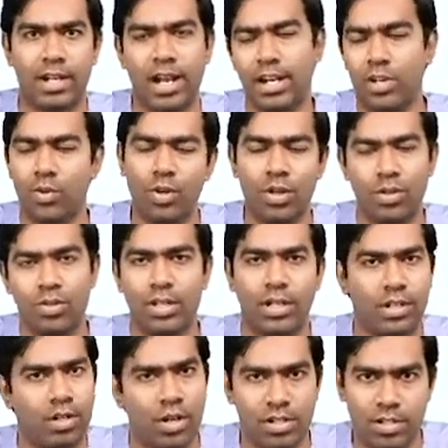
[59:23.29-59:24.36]
I told you the
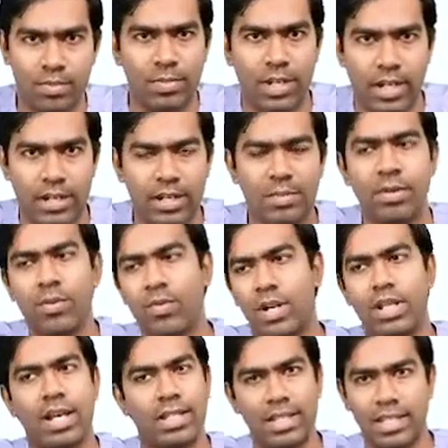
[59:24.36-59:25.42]
concept behind it, but what are
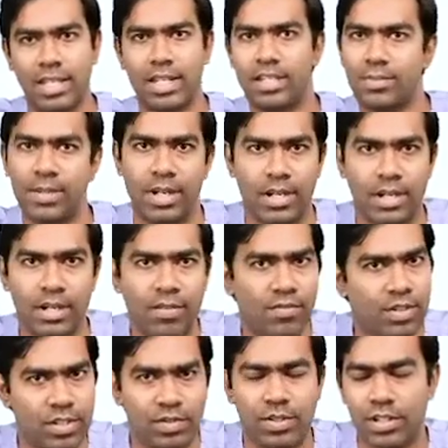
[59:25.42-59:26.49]
the other theories behind it?
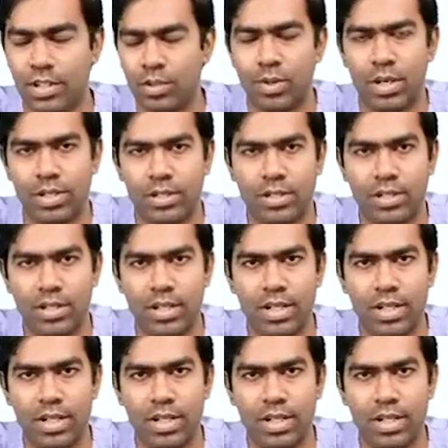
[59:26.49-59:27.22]
First question to answer.